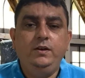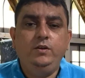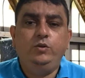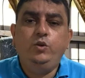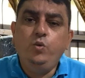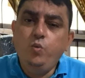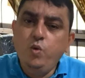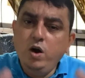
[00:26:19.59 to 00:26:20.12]

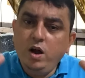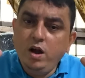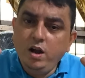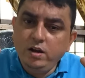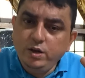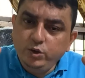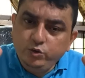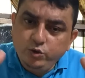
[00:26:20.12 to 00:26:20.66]
The
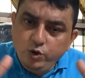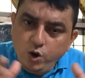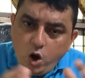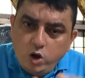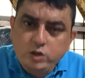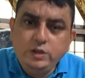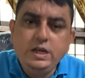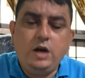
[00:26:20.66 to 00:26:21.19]
world is
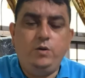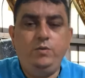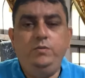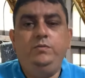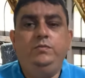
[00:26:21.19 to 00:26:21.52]
locked down